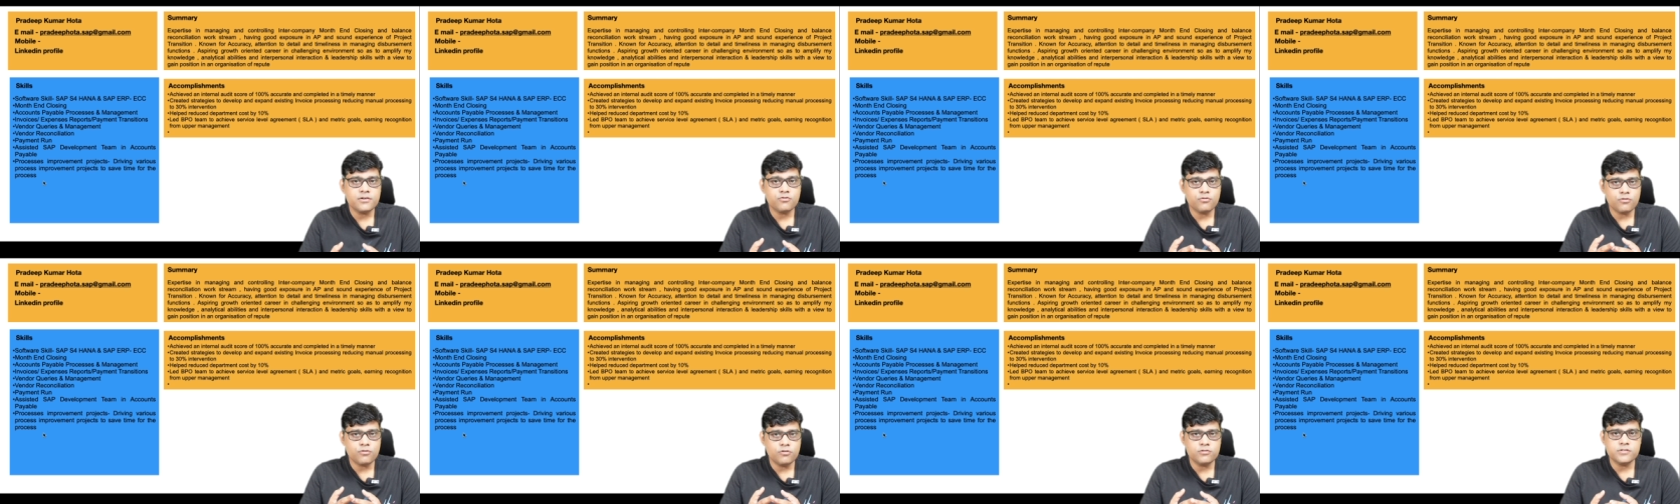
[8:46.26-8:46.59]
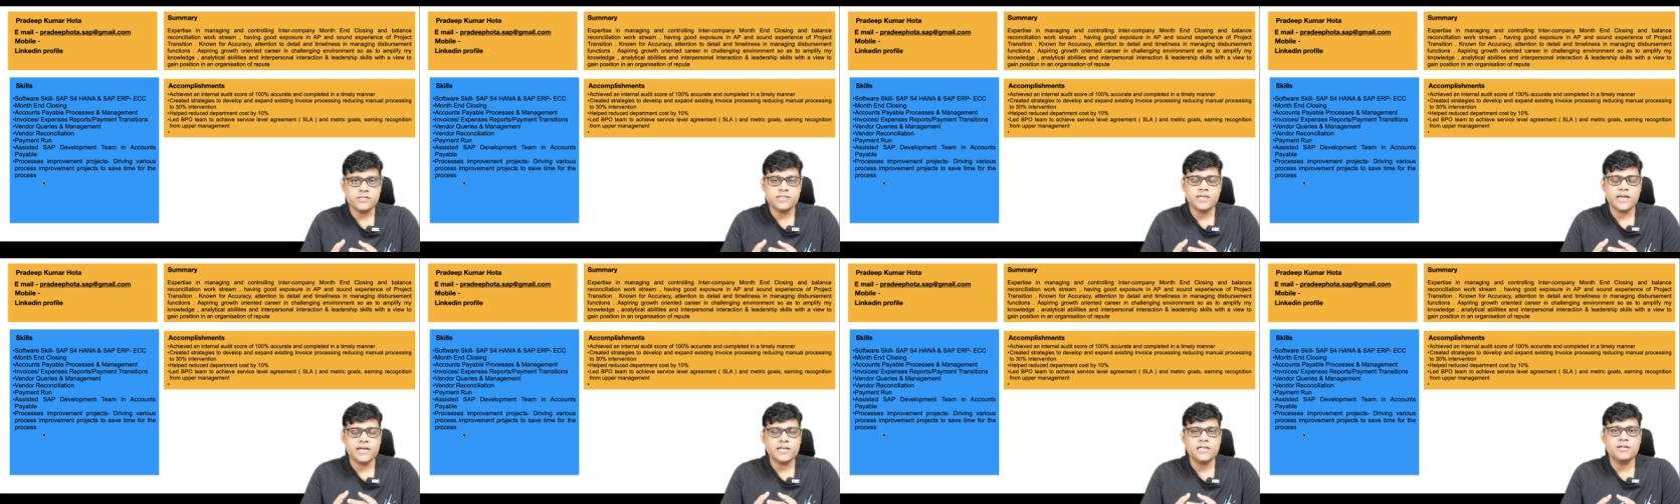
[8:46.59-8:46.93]

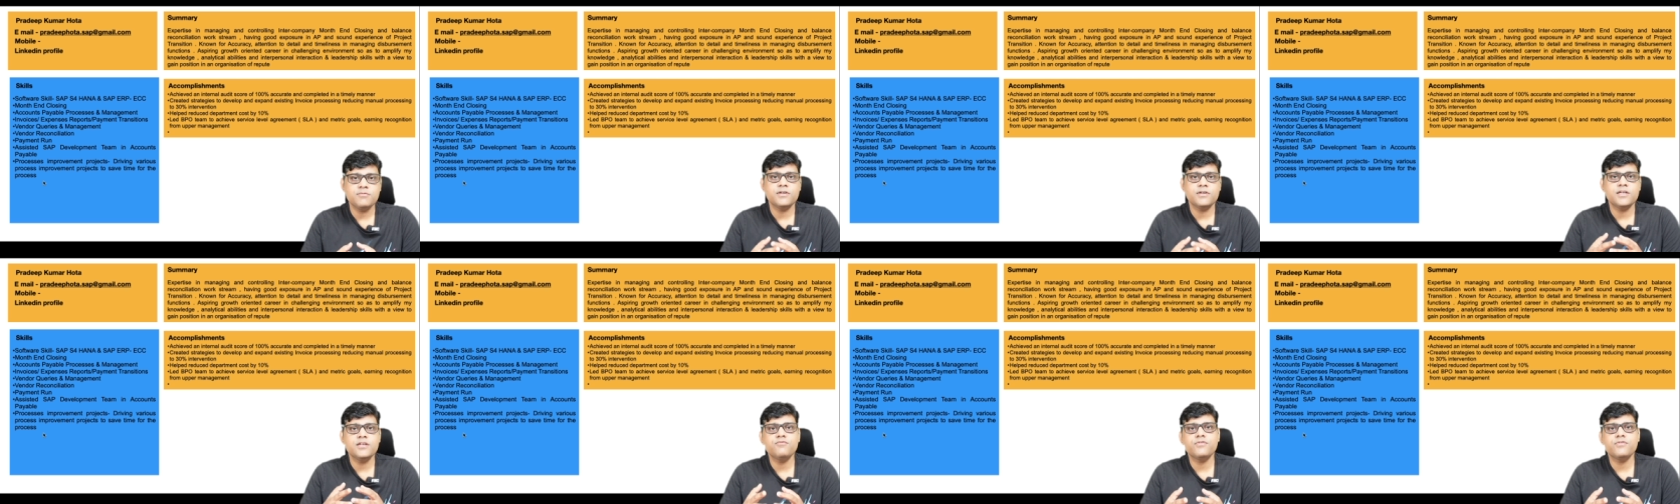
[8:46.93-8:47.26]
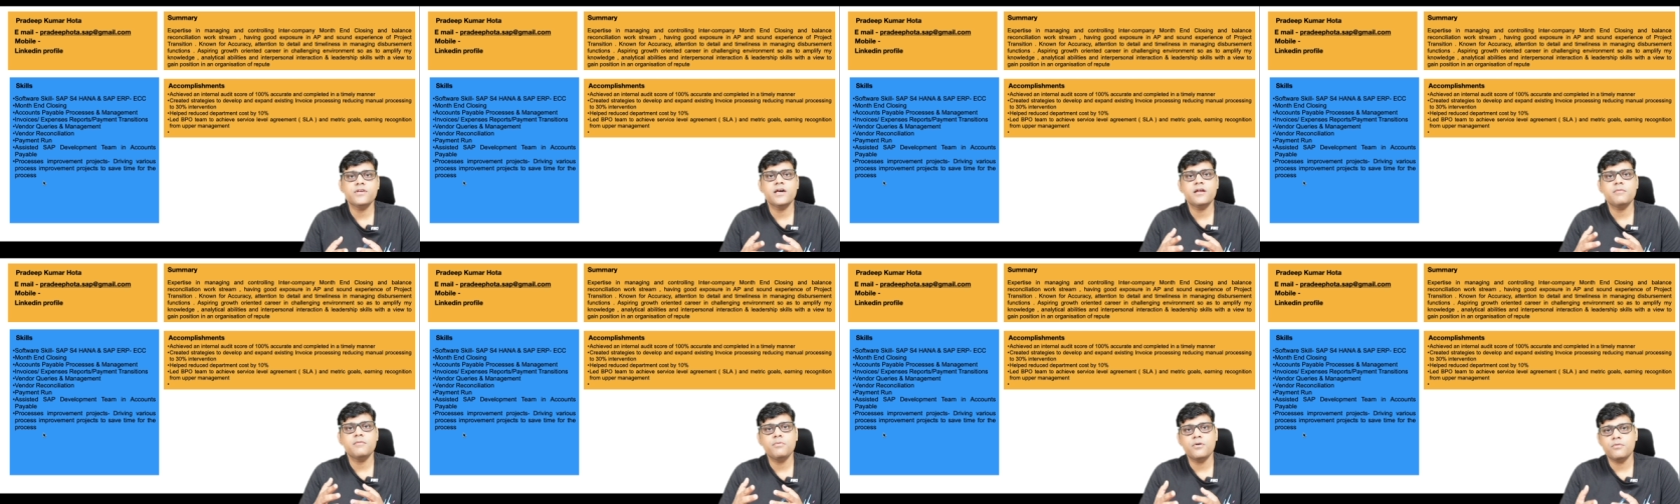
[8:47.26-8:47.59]
closing activity,
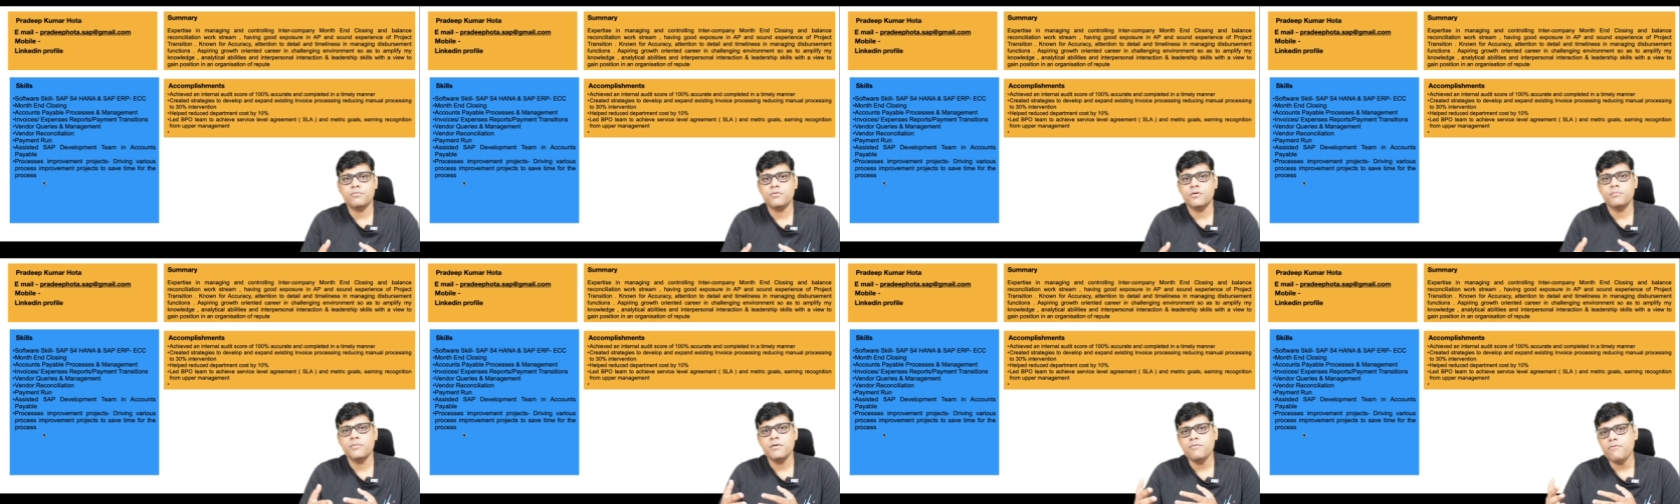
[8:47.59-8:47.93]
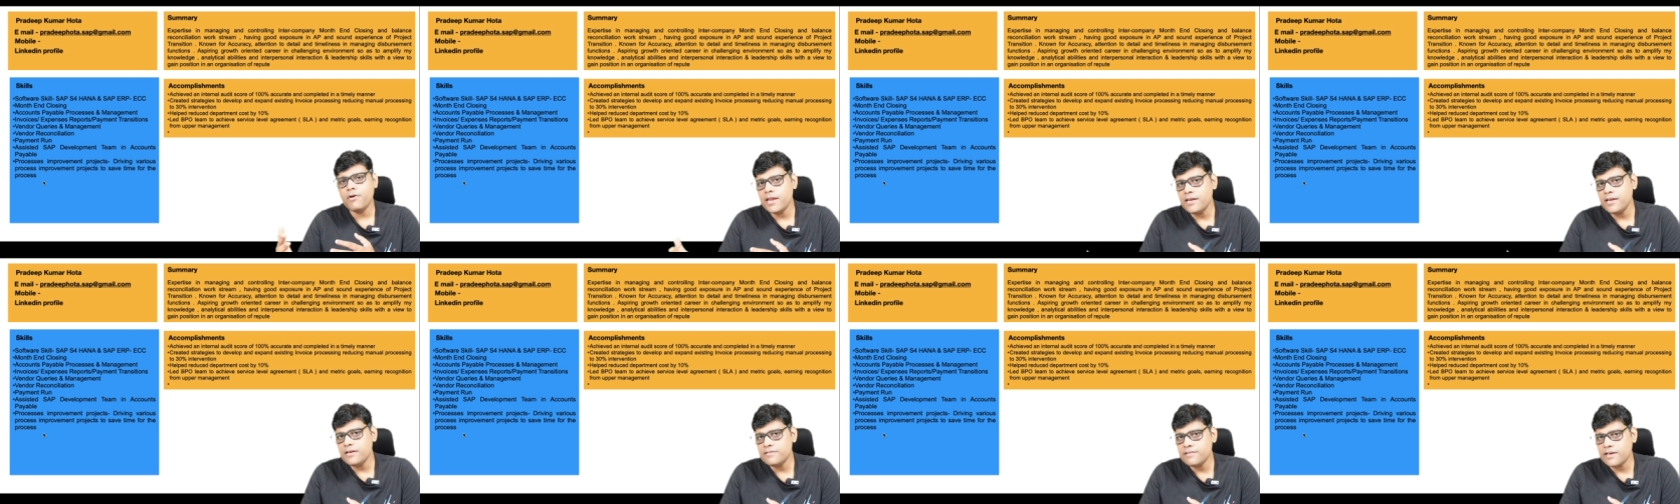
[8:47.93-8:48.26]
we are performing
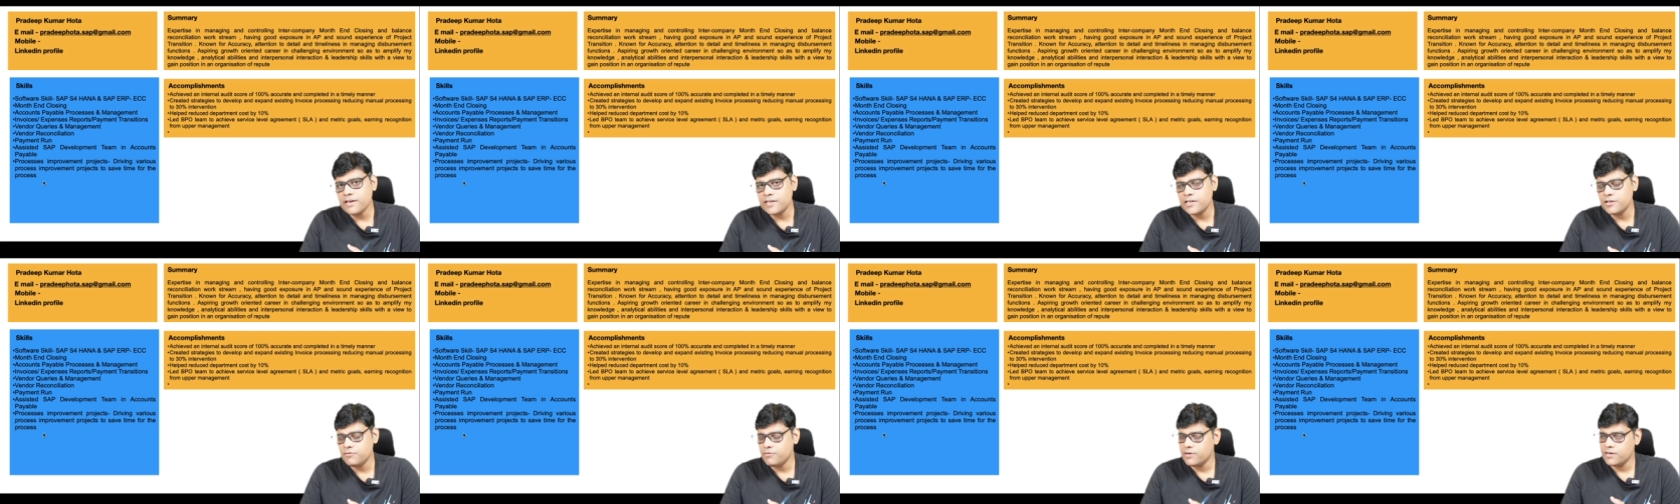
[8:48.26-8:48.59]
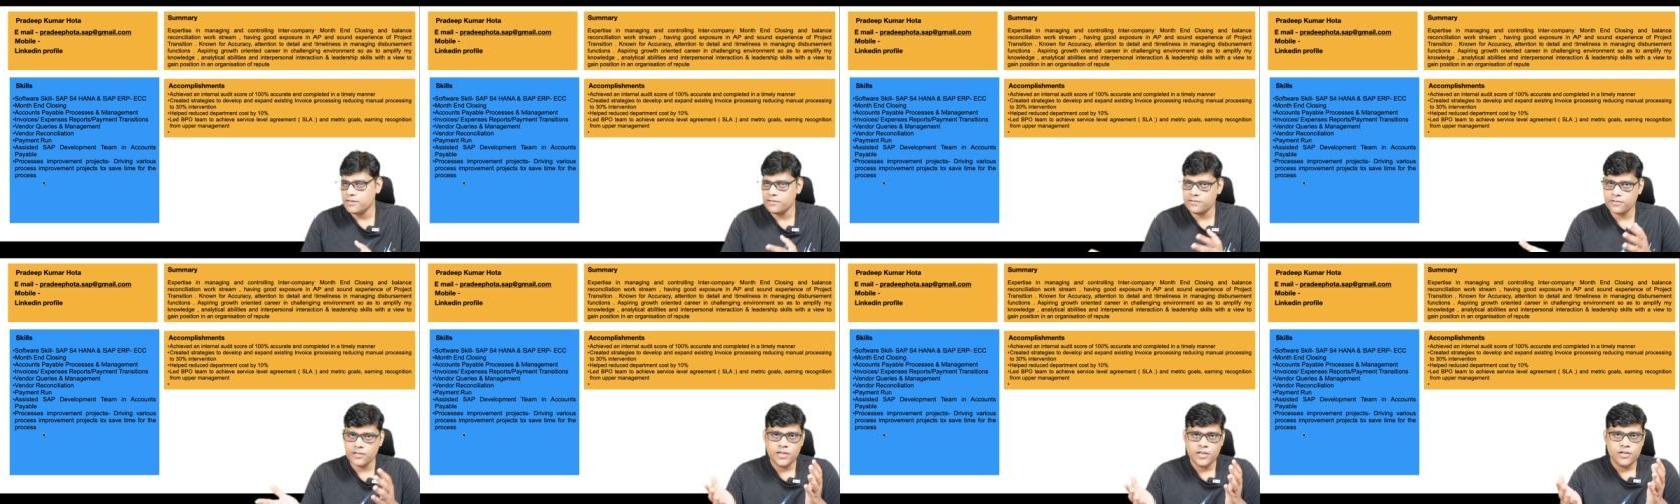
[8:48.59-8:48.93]
various
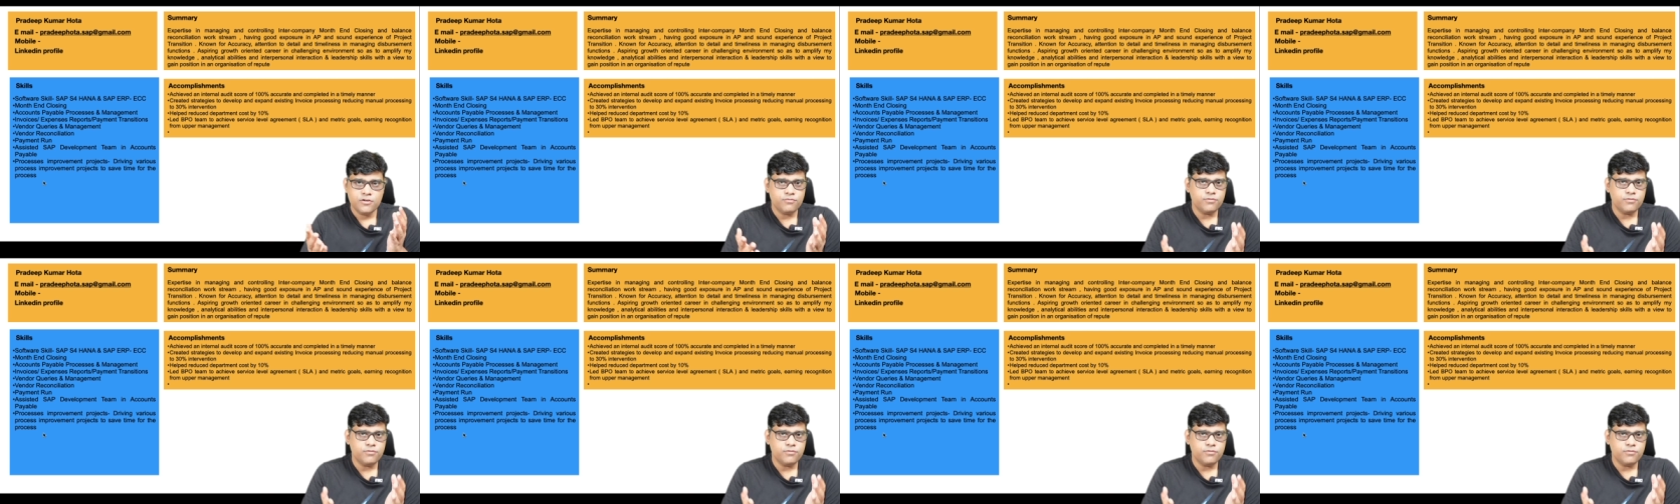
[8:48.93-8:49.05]
activities,